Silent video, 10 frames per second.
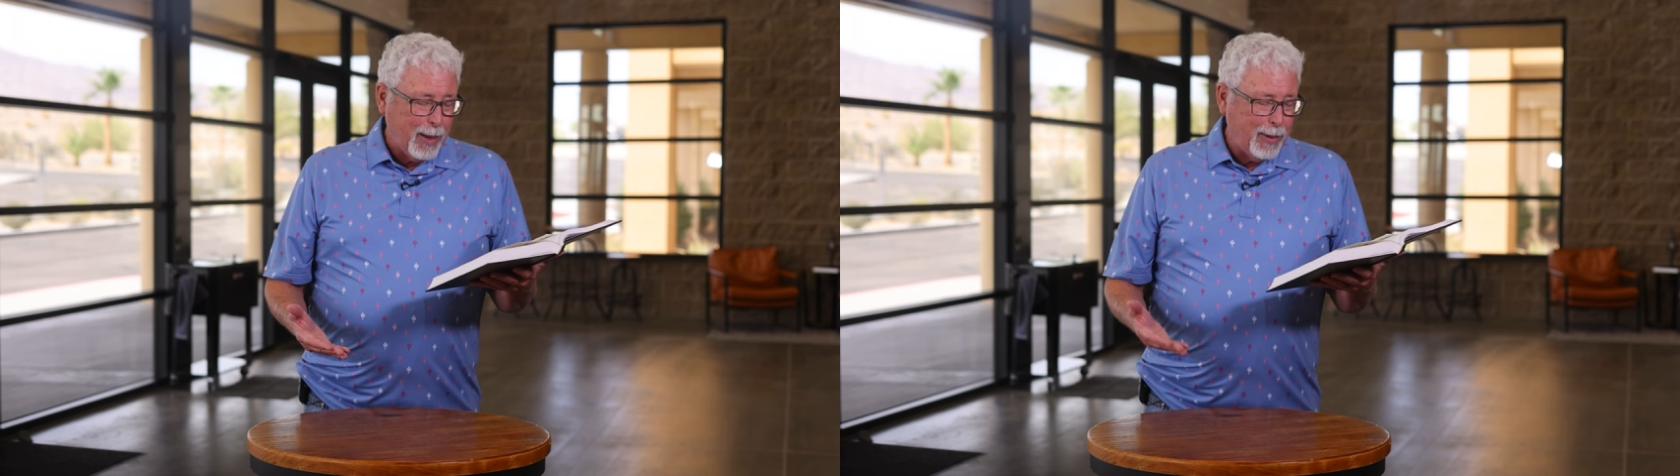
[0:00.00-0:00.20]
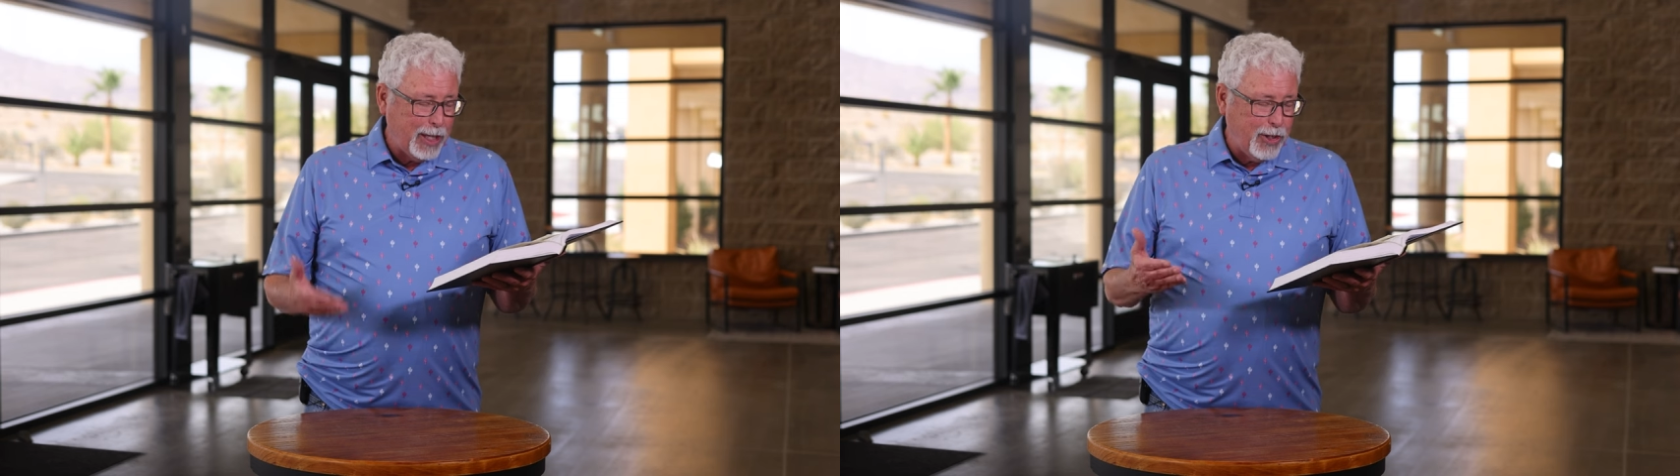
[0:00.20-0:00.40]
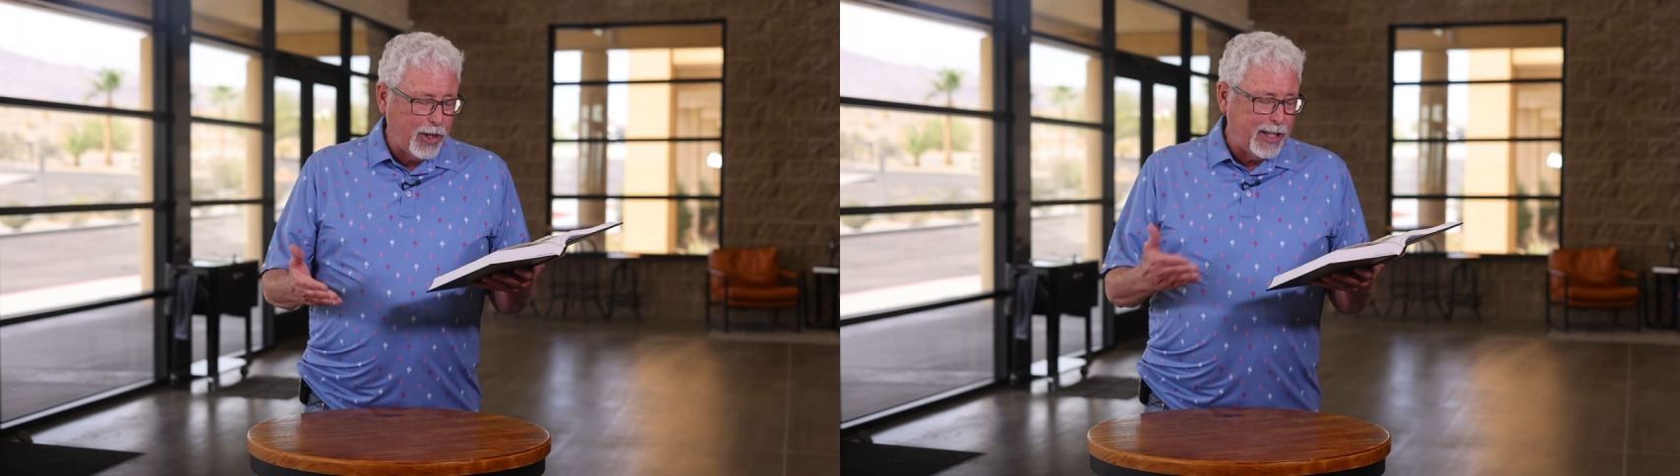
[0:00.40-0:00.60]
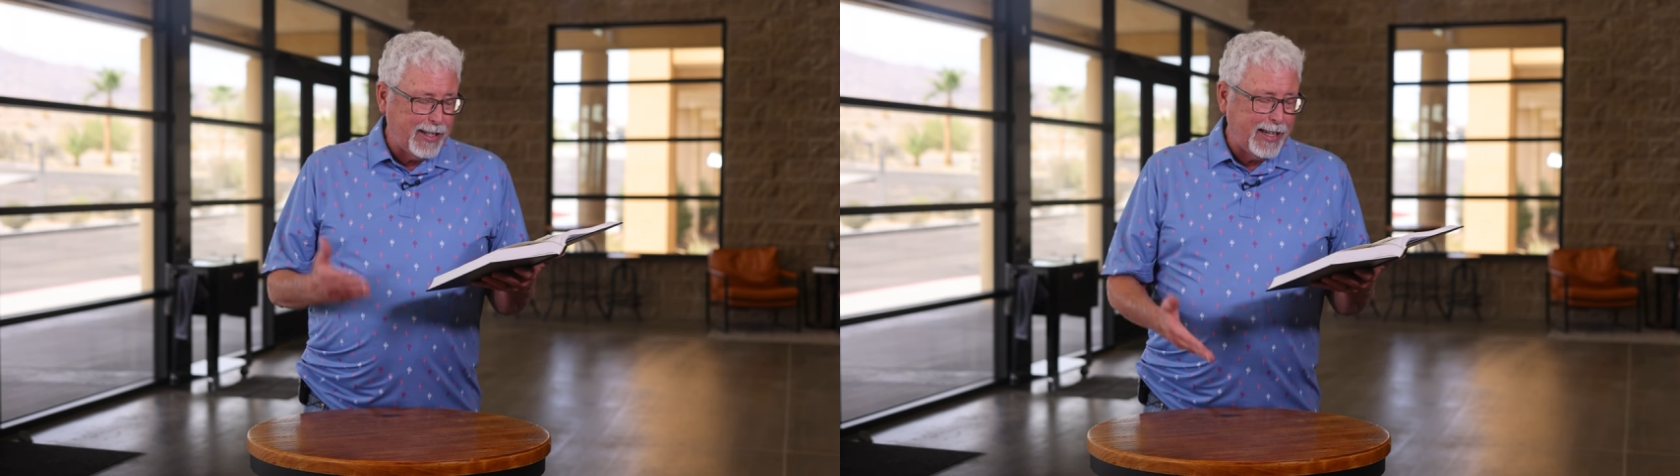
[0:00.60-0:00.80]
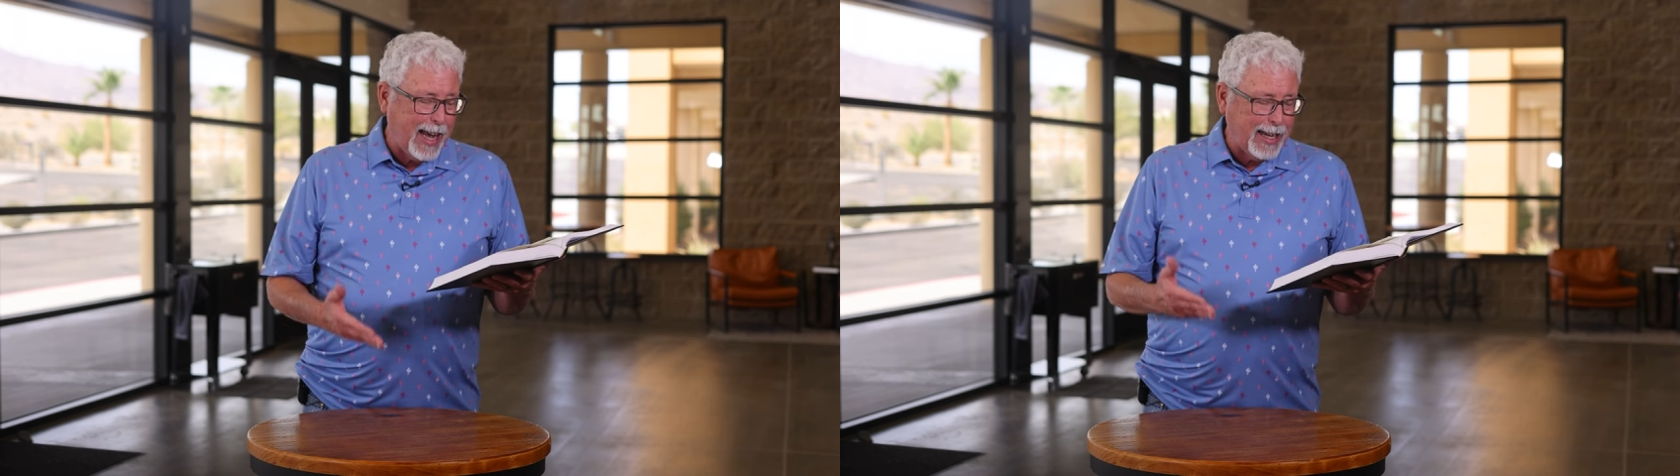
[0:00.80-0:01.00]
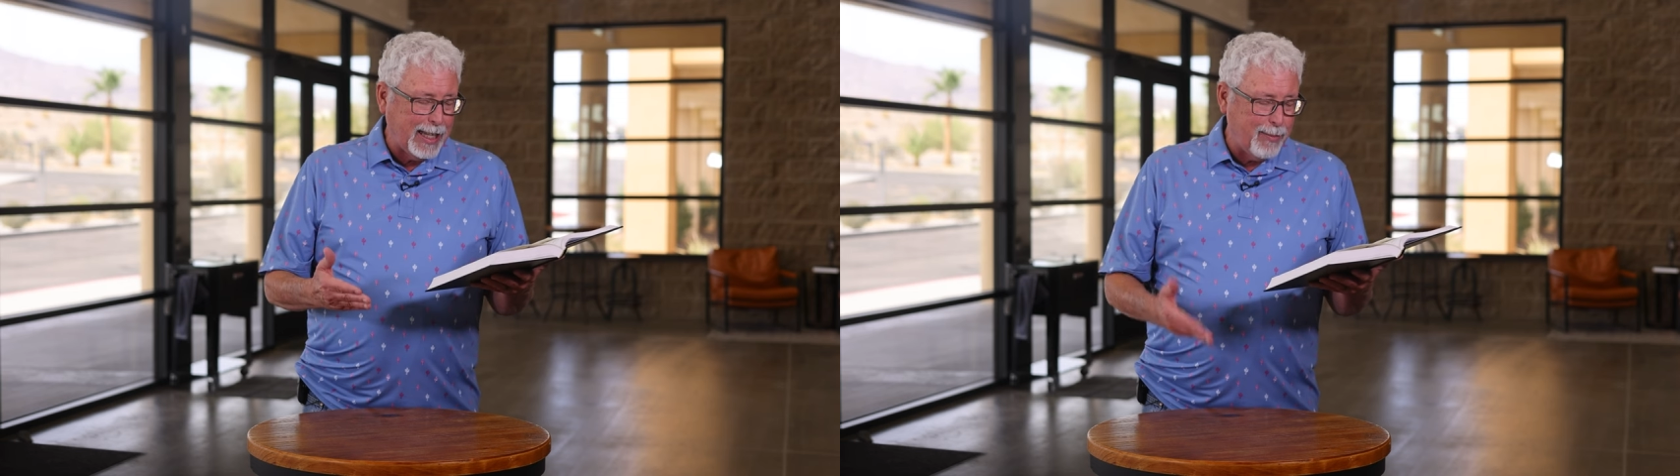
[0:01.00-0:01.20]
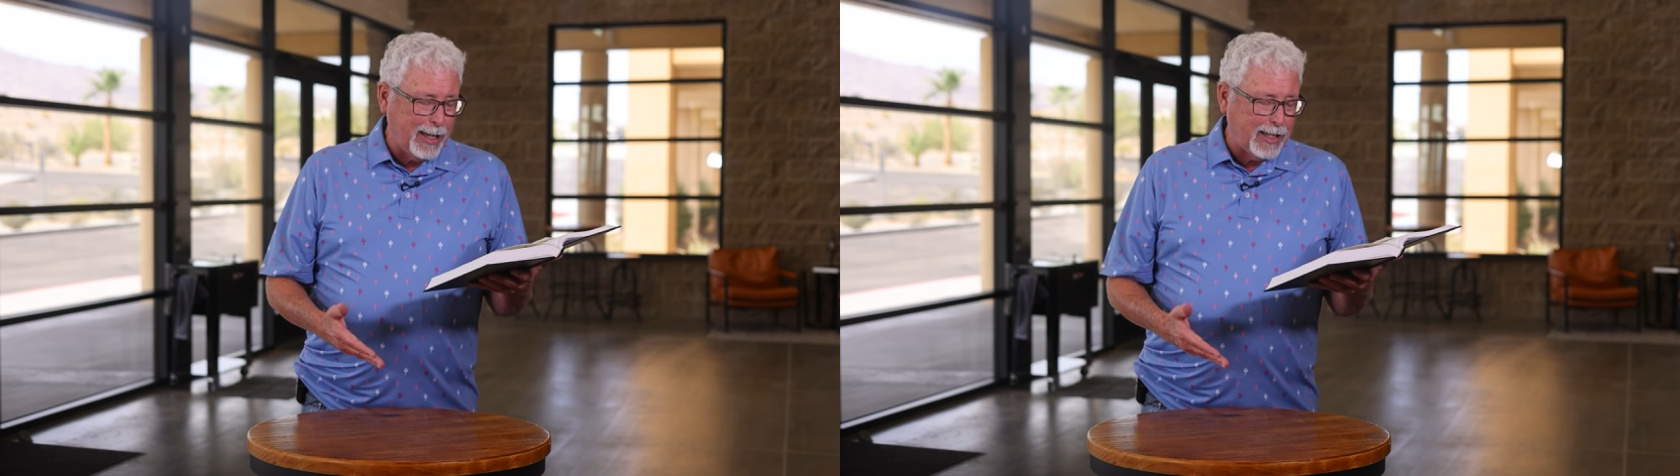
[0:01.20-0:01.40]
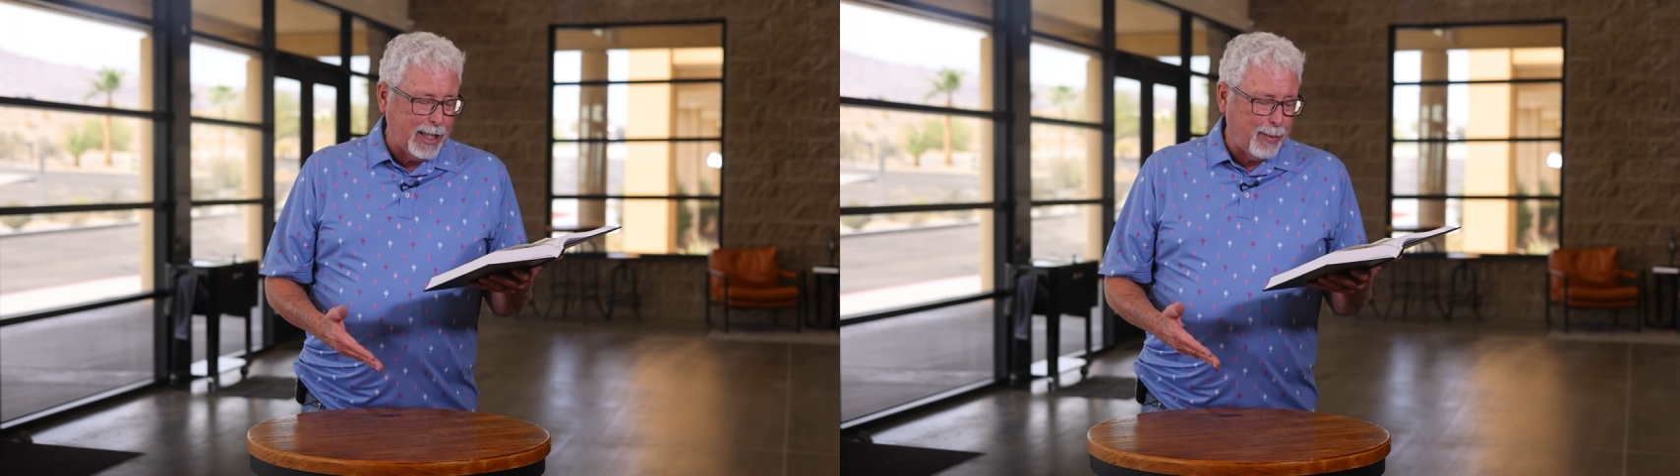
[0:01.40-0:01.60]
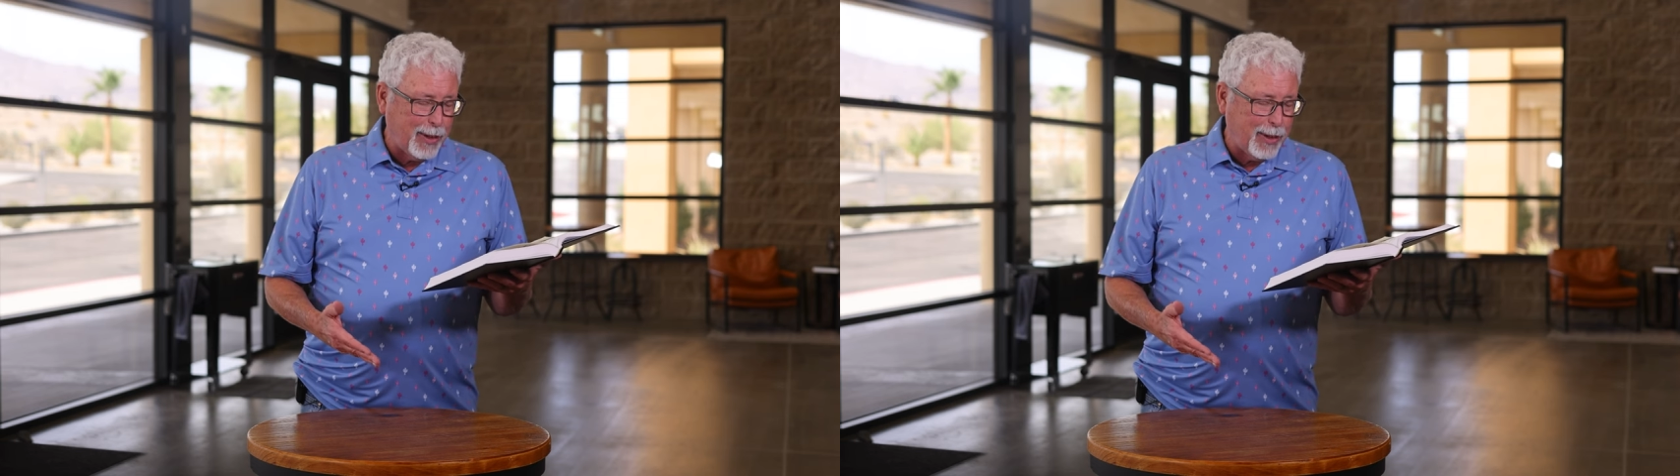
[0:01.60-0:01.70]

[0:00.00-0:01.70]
But he took his stand in the midst of